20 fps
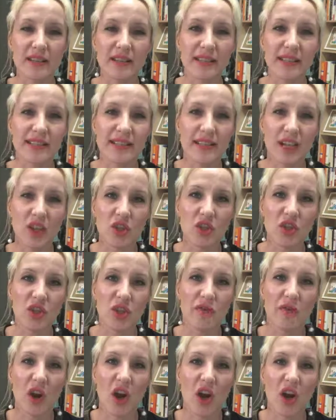discussion
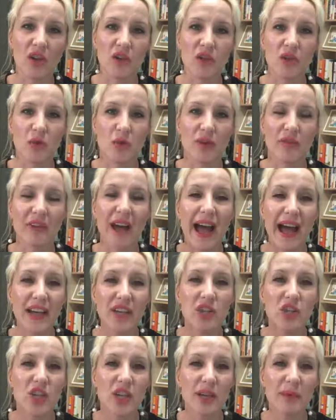of our sort of
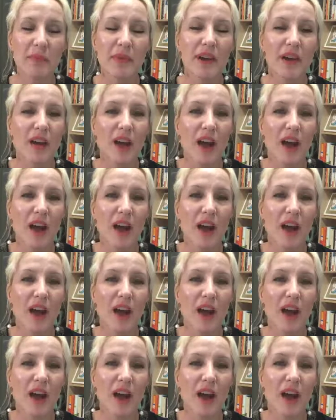hi Jim